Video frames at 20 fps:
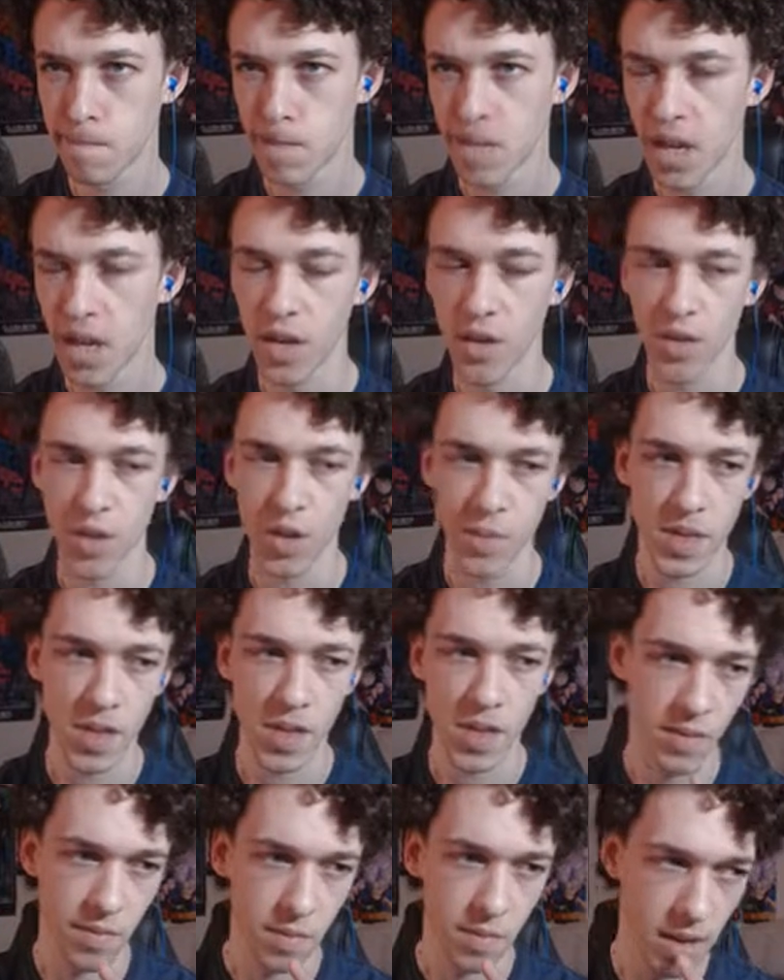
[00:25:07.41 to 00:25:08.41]
I know the speech
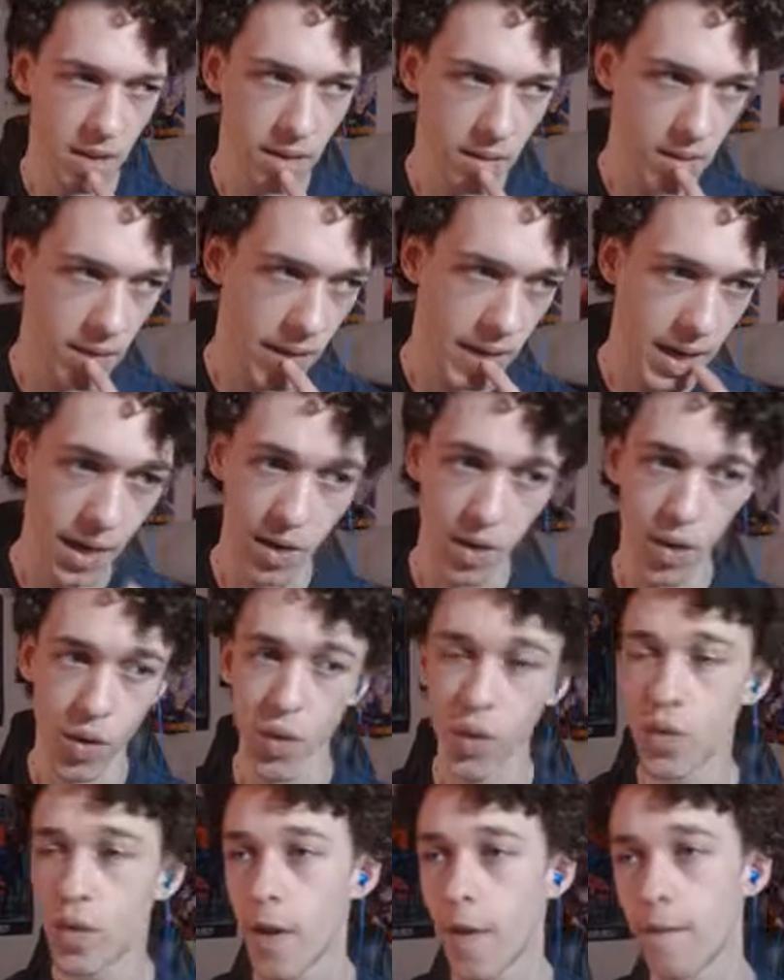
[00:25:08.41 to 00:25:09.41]
giving man. I don't know
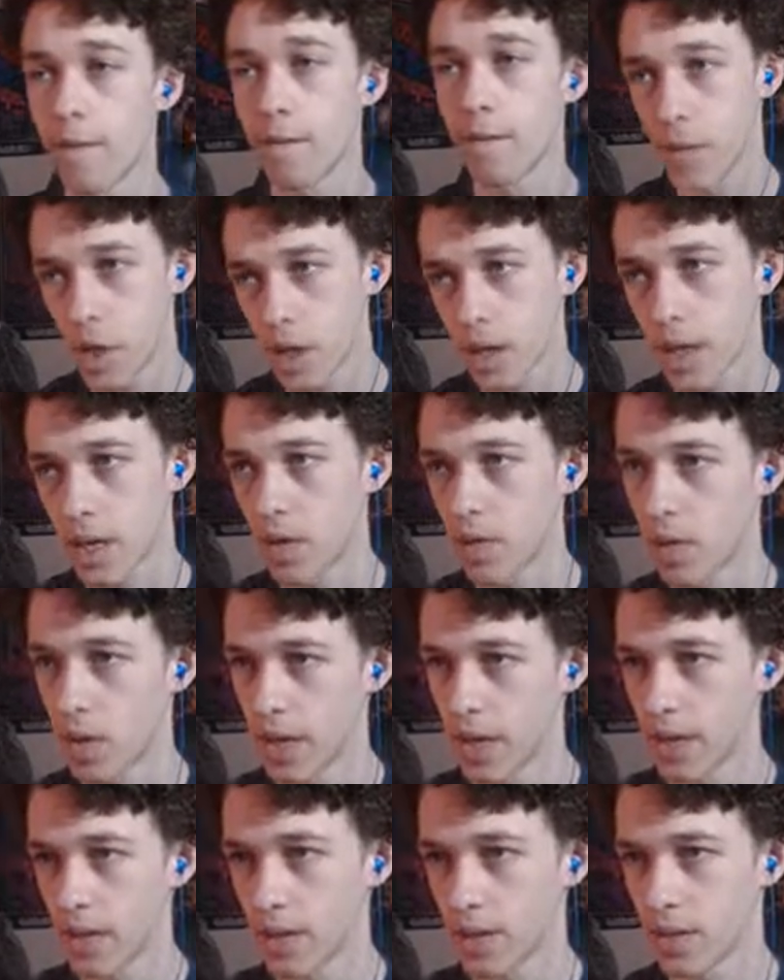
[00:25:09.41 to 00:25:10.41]
who the fuck
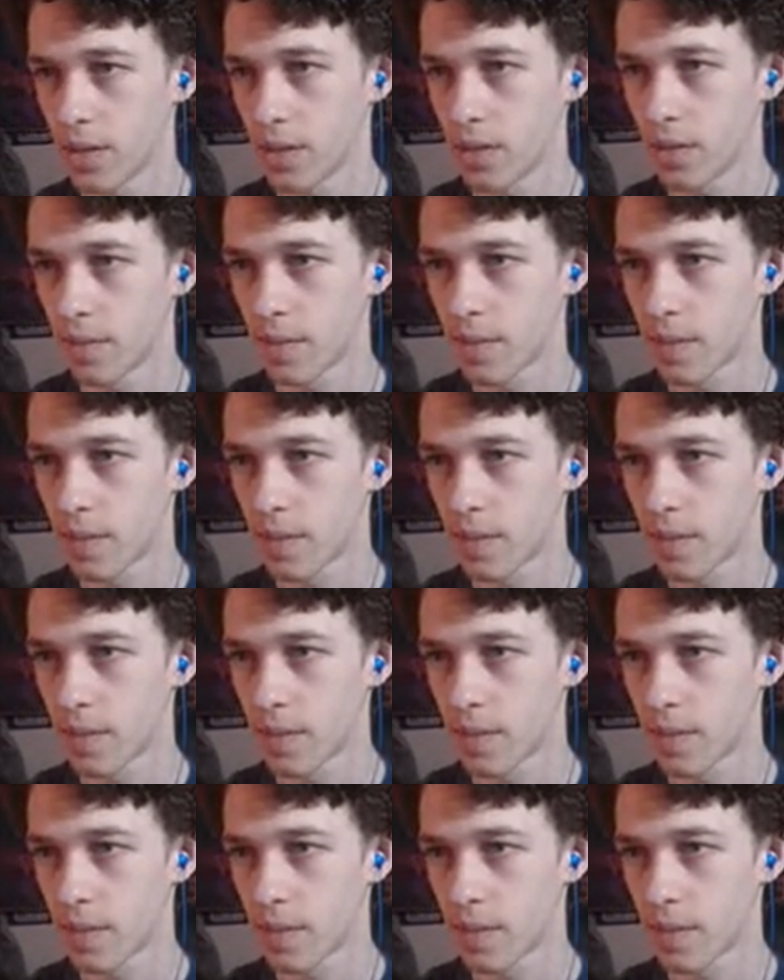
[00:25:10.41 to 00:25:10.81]
Iwai is, dude.